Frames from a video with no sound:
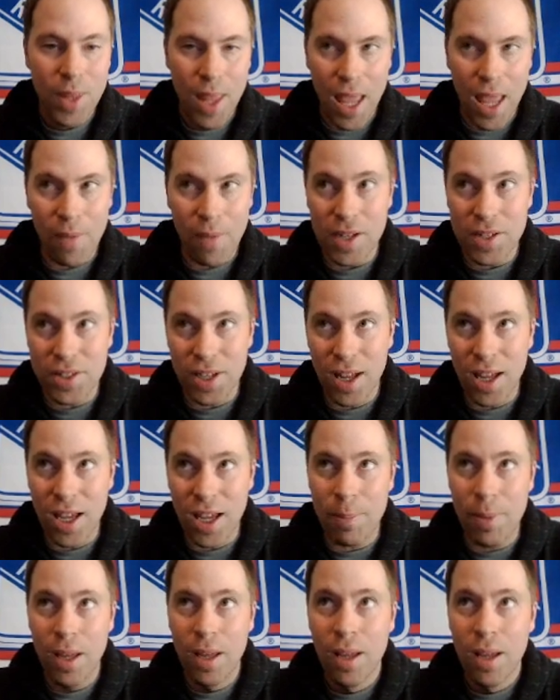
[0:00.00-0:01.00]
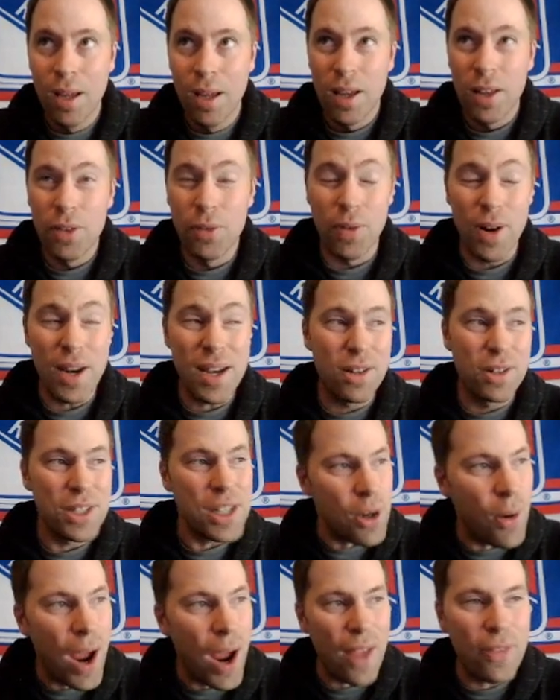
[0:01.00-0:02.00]
Every time the Rangers, you
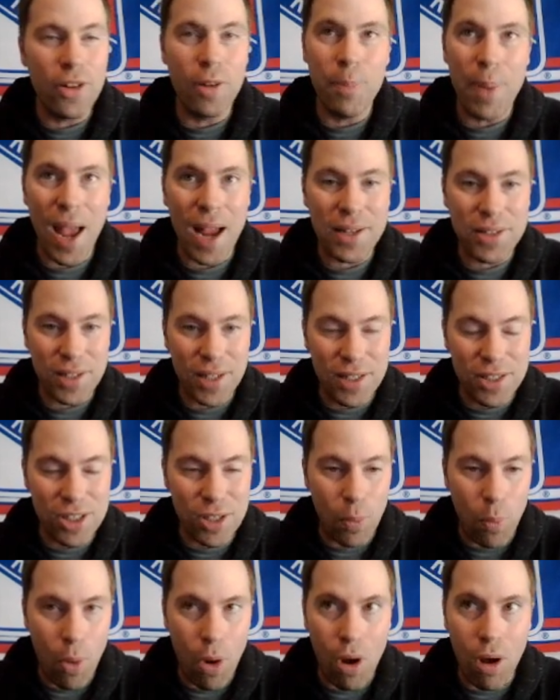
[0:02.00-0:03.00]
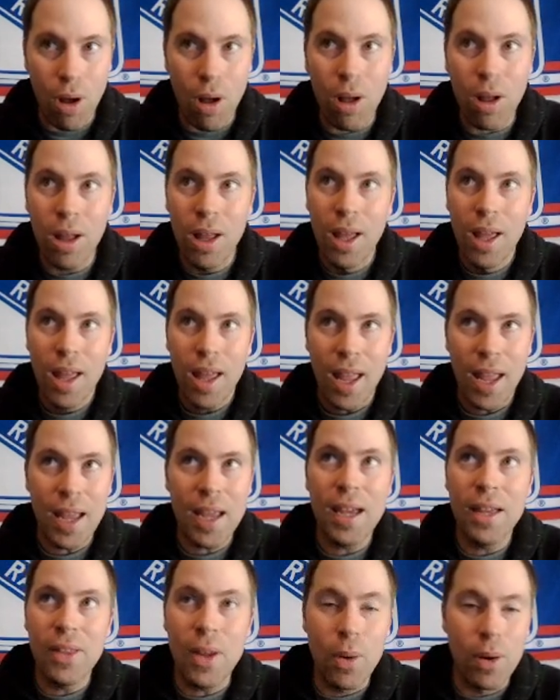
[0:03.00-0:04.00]
know, had their backs against the wall
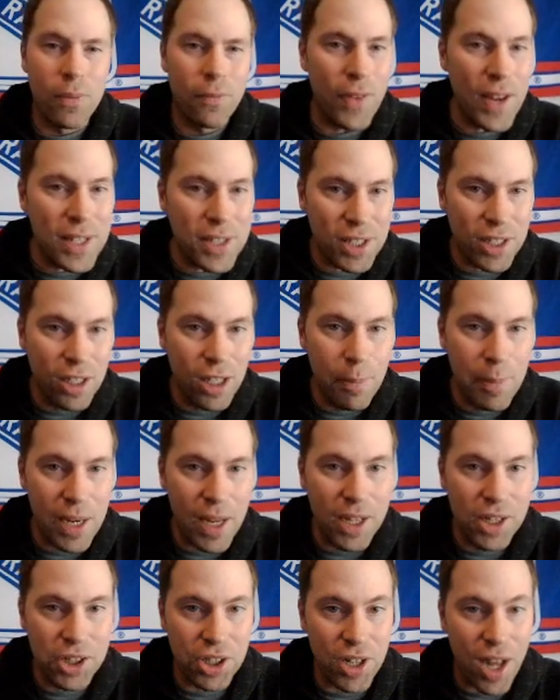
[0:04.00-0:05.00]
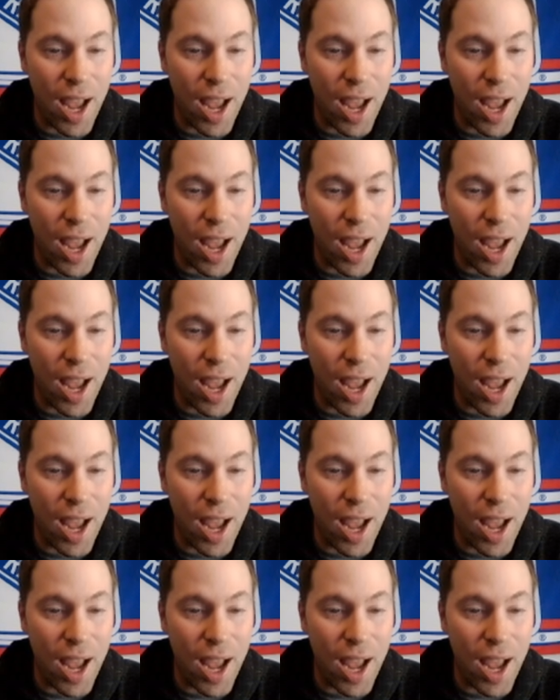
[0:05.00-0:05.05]
and they were facing elimination.